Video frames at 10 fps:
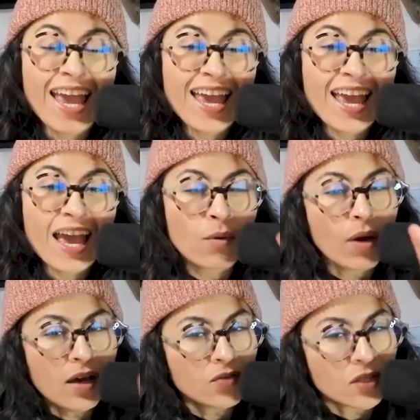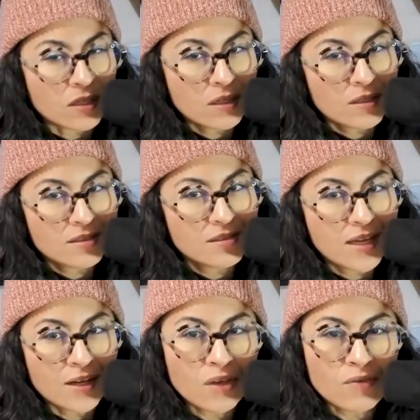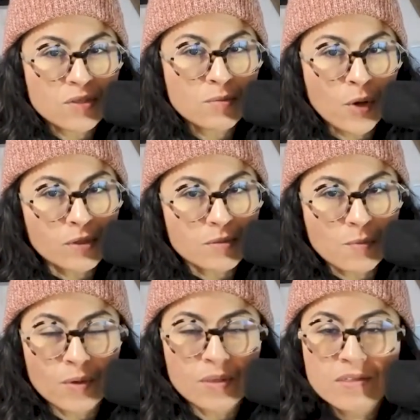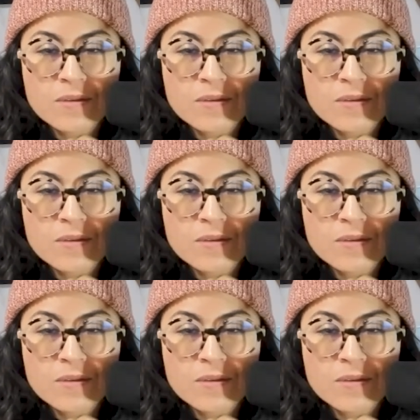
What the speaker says: However, I'll give you some bonus points.